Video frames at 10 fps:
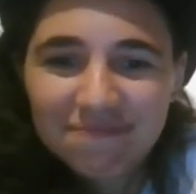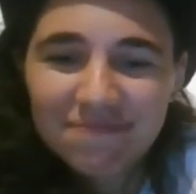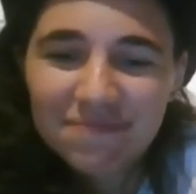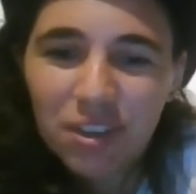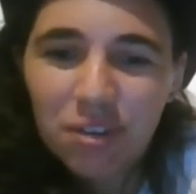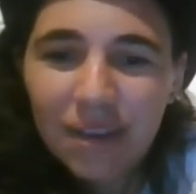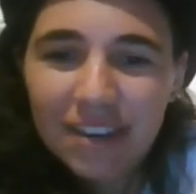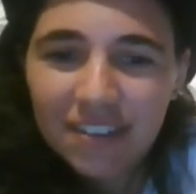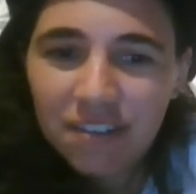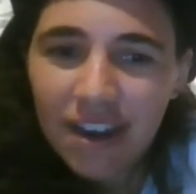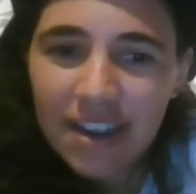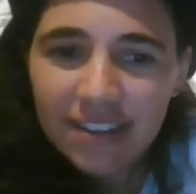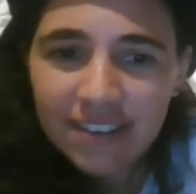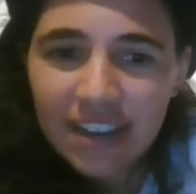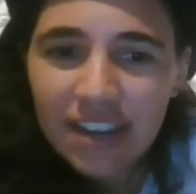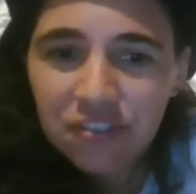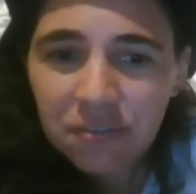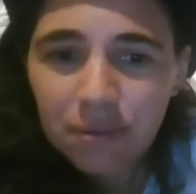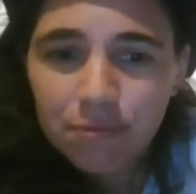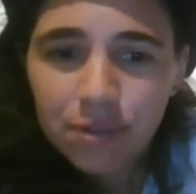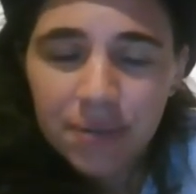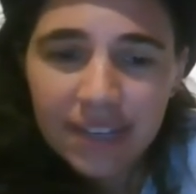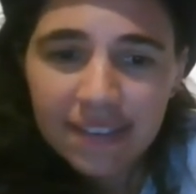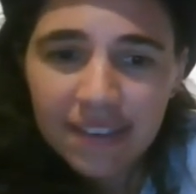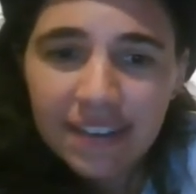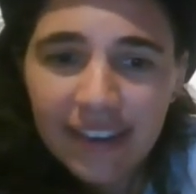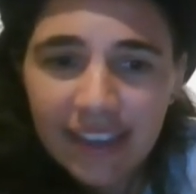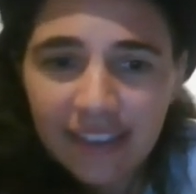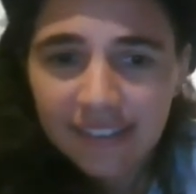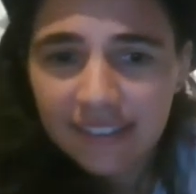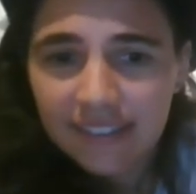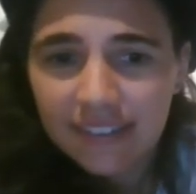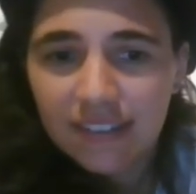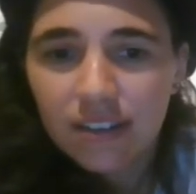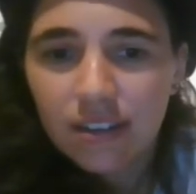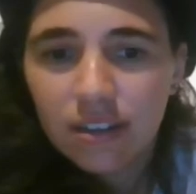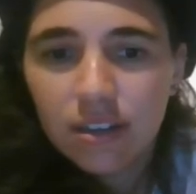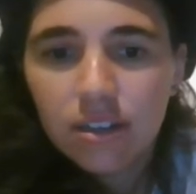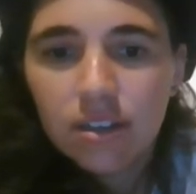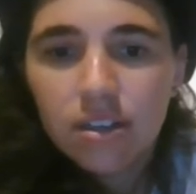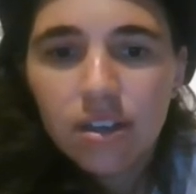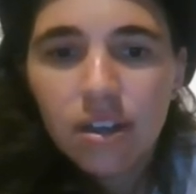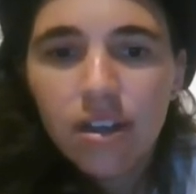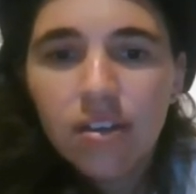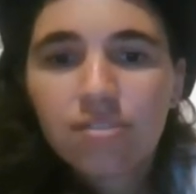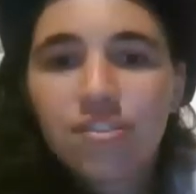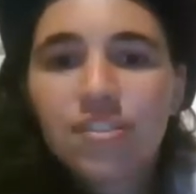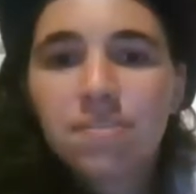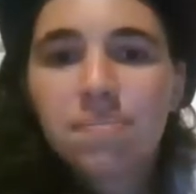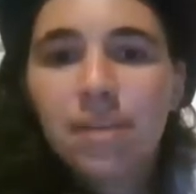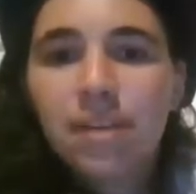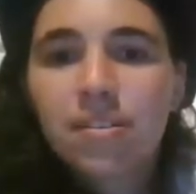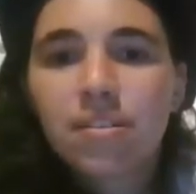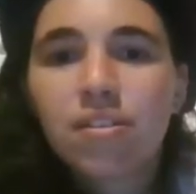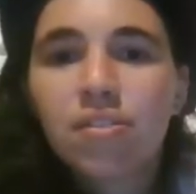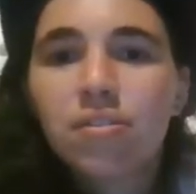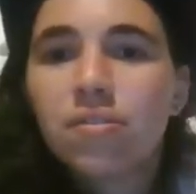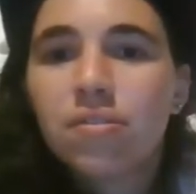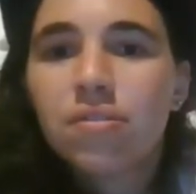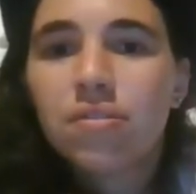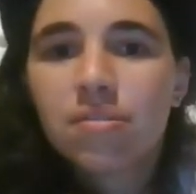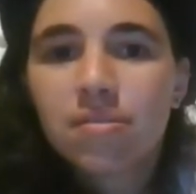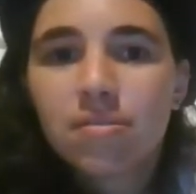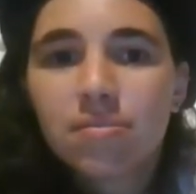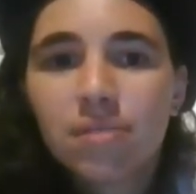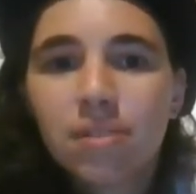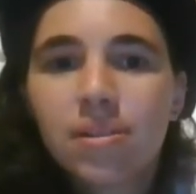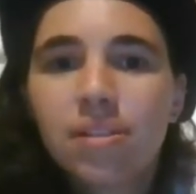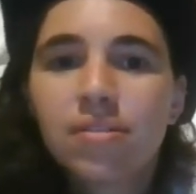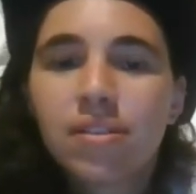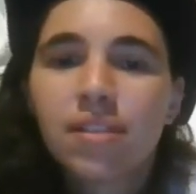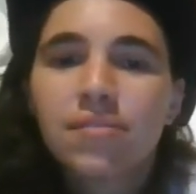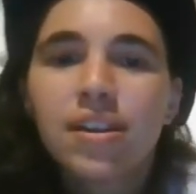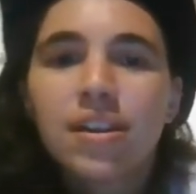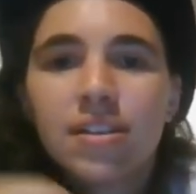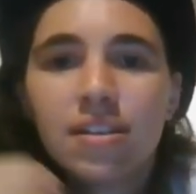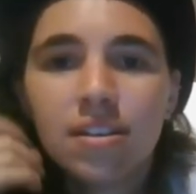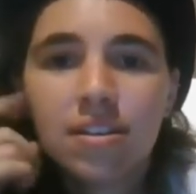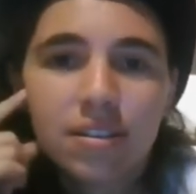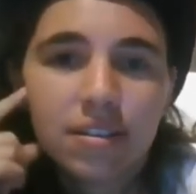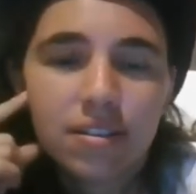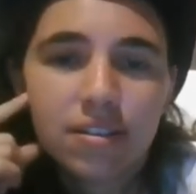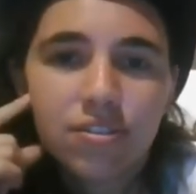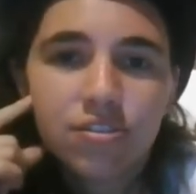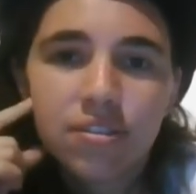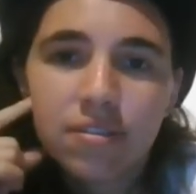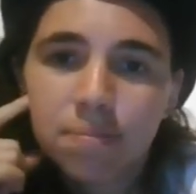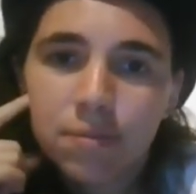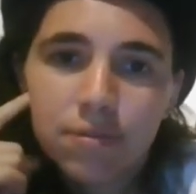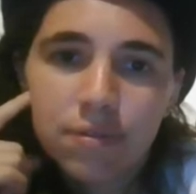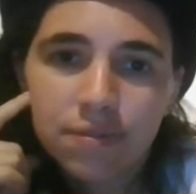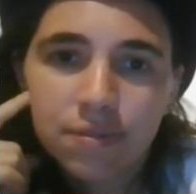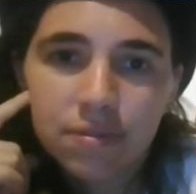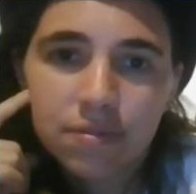Who might degrade his nature and ruin his intellect. Oh, she is better than good, murmured Lord Henry. She is beautiful.